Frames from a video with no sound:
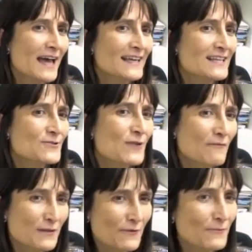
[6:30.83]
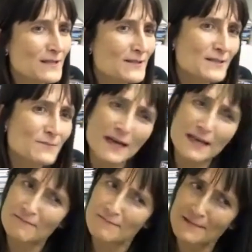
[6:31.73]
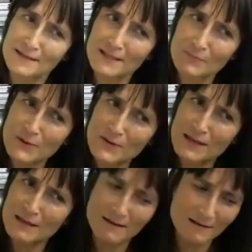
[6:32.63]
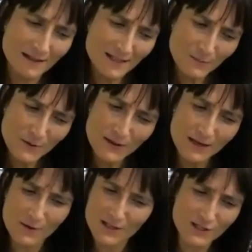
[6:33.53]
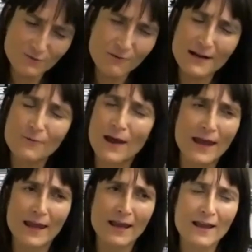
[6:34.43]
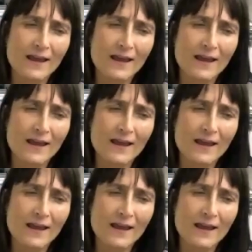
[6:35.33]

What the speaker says: I guess you have different reasons, but just let's put the question right away.